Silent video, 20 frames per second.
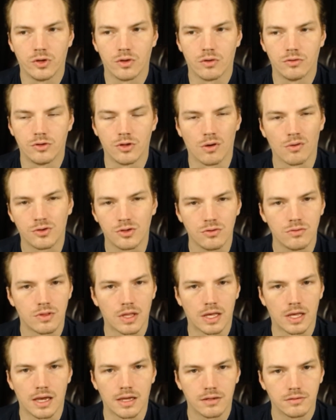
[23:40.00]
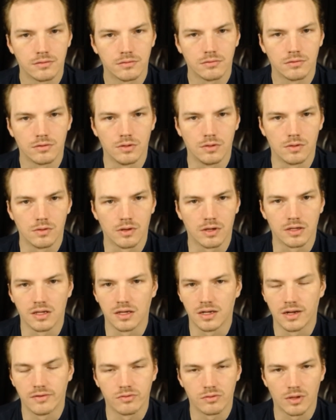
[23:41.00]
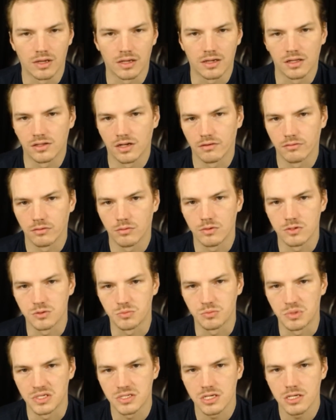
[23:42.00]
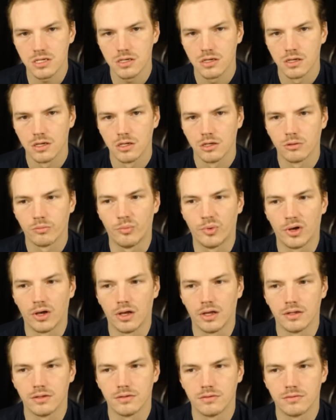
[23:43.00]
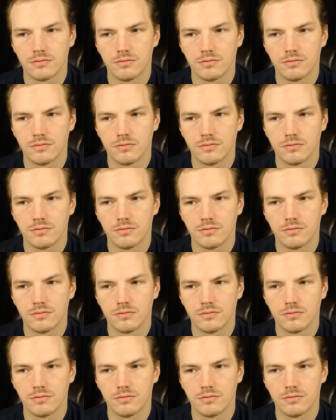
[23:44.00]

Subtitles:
don't do that. I get that everyone's busy, but